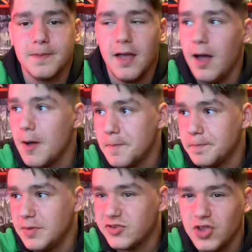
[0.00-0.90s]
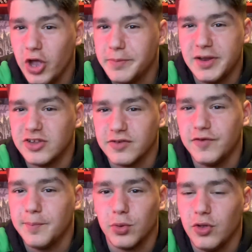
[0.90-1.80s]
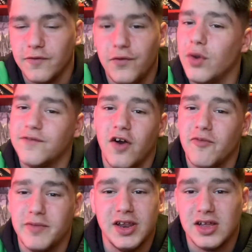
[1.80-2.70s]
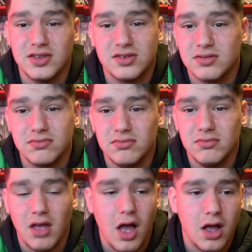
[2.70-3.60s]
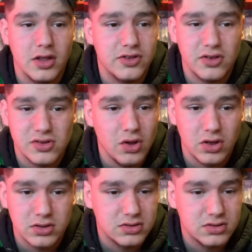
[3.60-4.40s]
It's 90 minutes of football, not 45 minutes. It's not